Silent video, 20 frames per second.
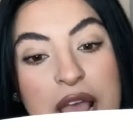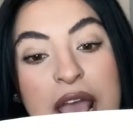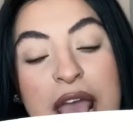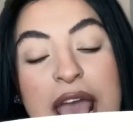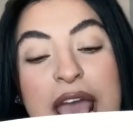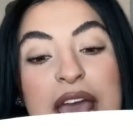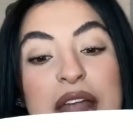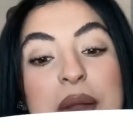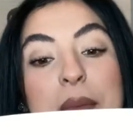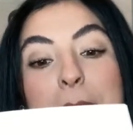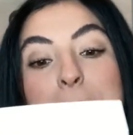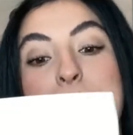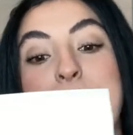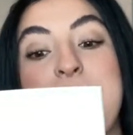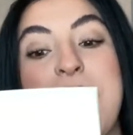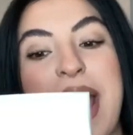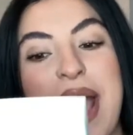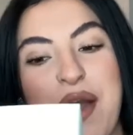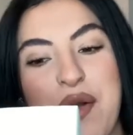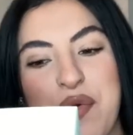and
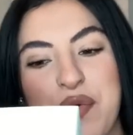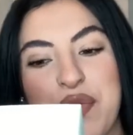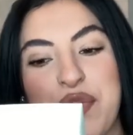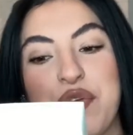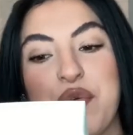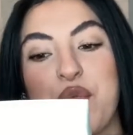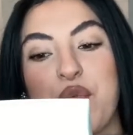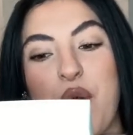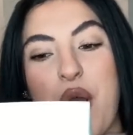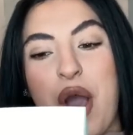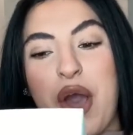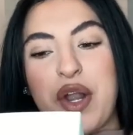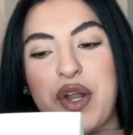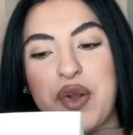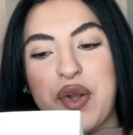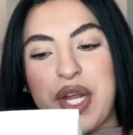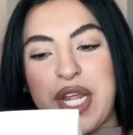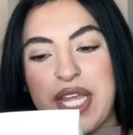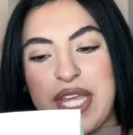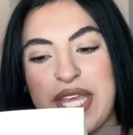
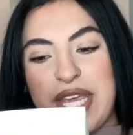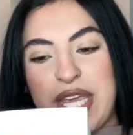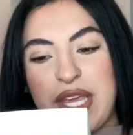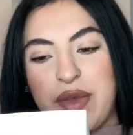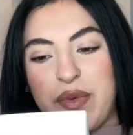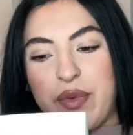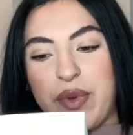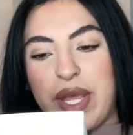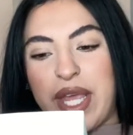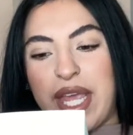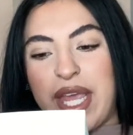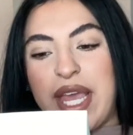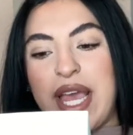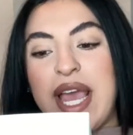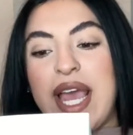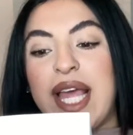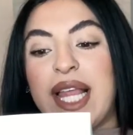mouth-watery kiwi